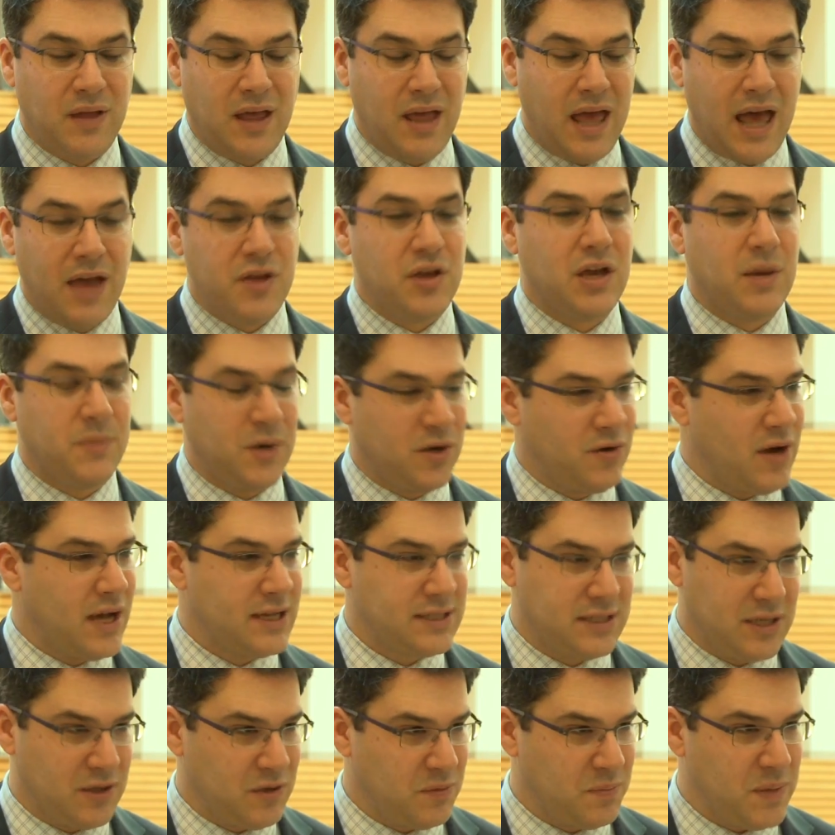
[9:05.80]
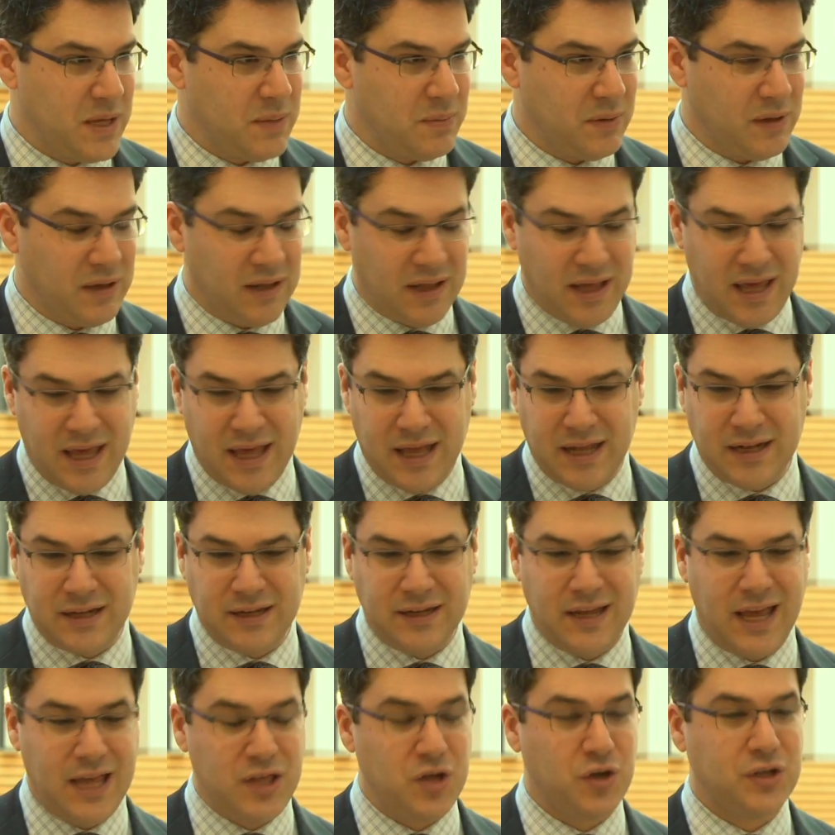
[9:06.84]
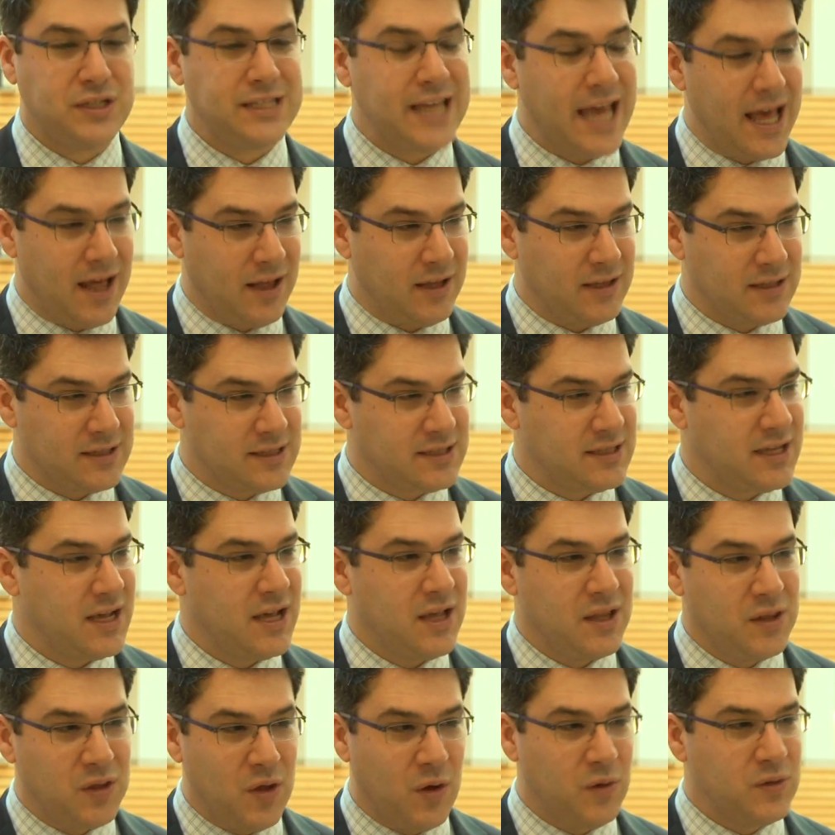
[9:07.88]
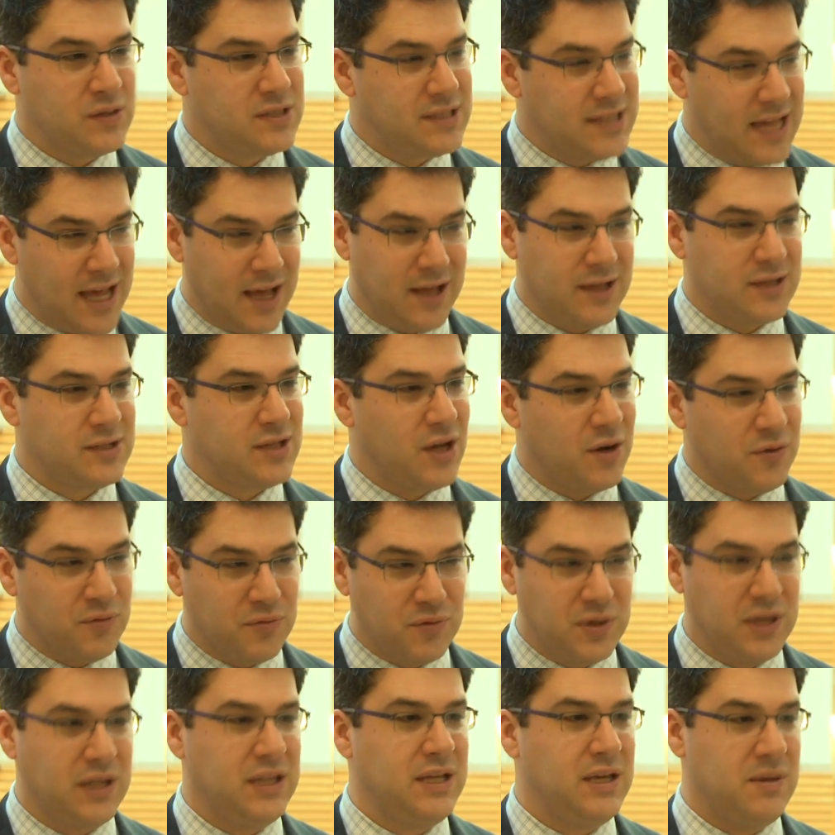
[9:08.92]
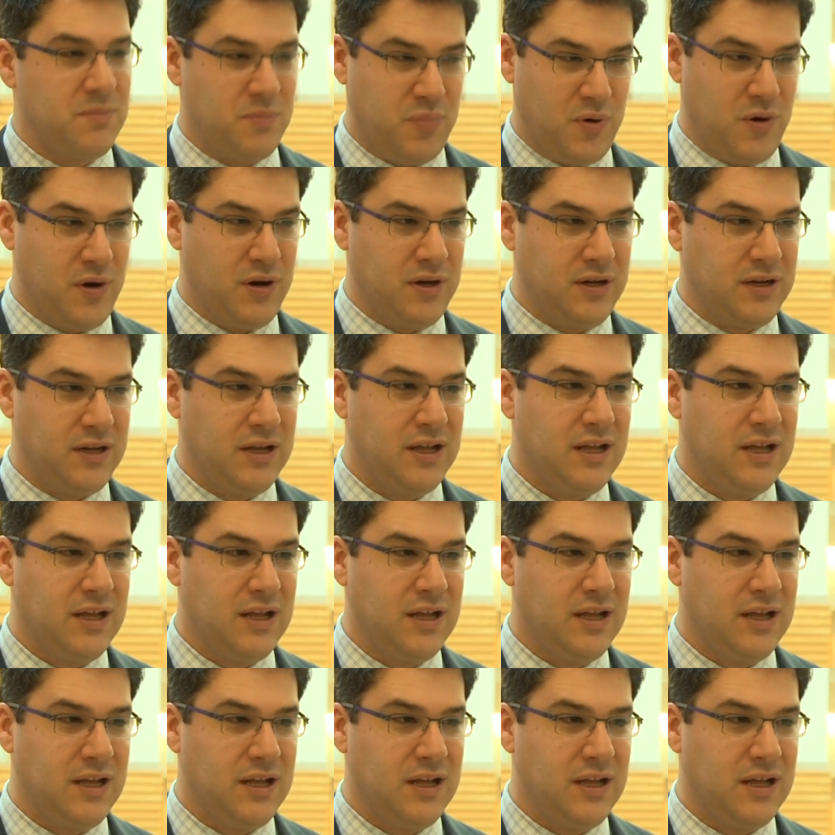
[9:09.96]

how you come across to other people and your tells. Those tells are really important.